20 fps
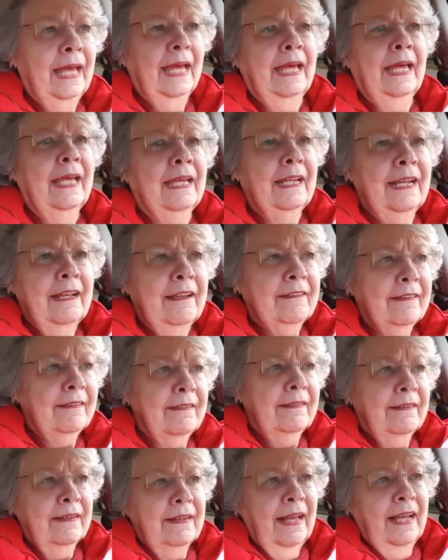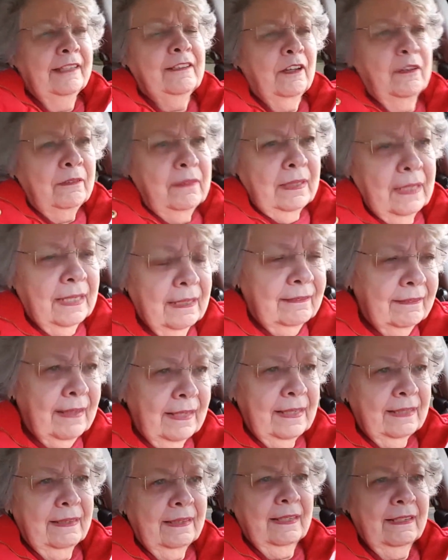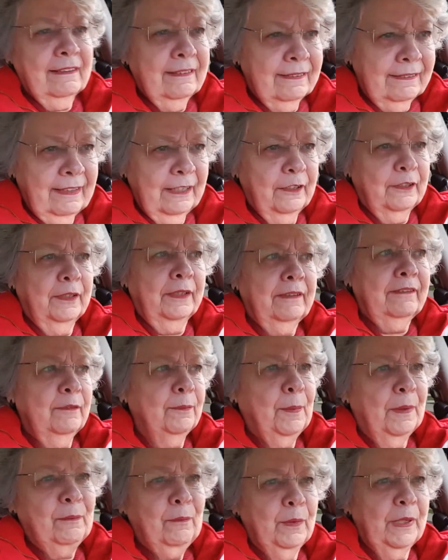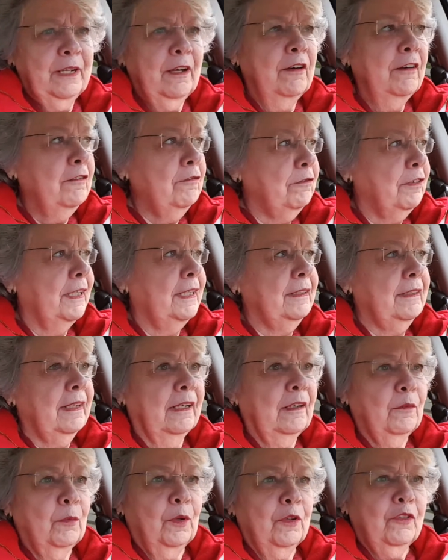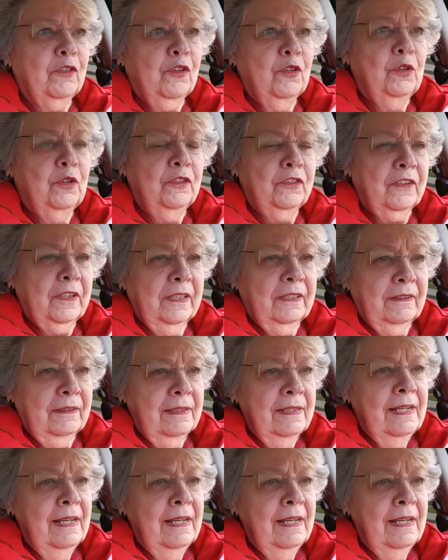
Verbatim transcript: And it's, I don't think it's anything serious, but we can't find out what's causing it.